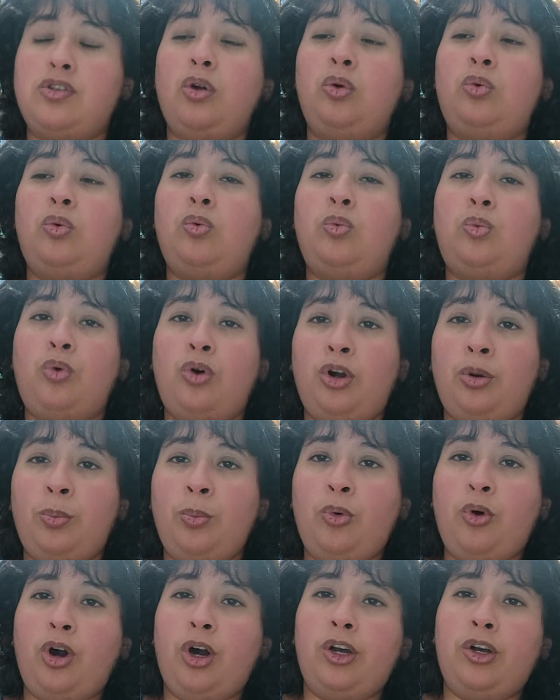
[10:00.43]
warm
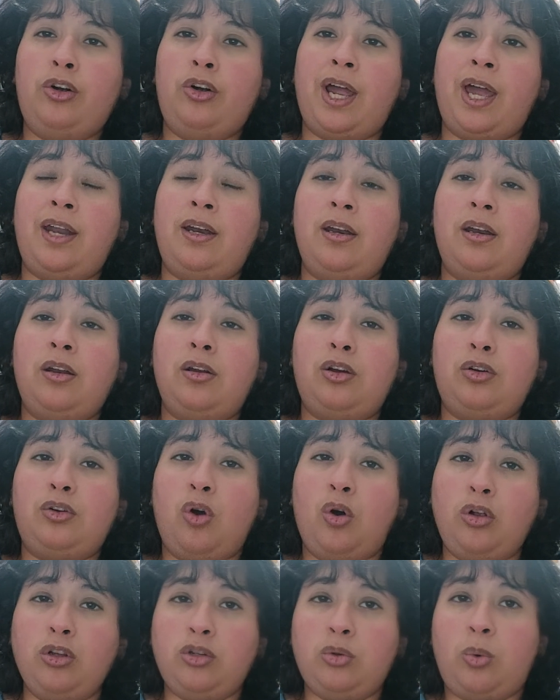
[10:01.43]
water and
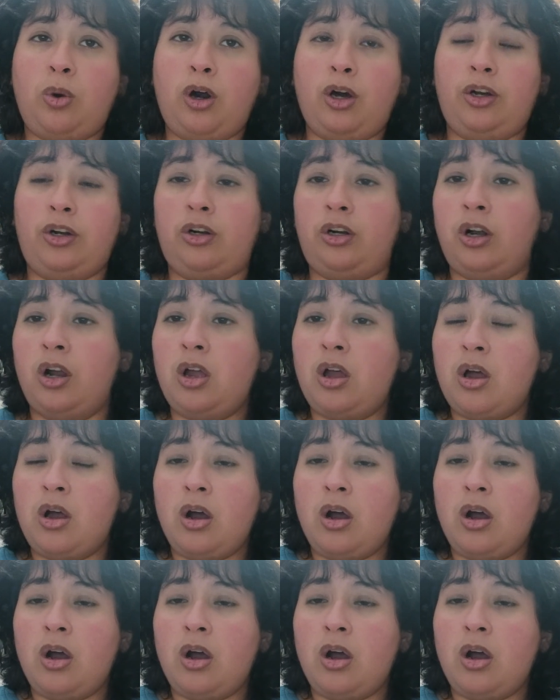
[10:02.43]
cold water,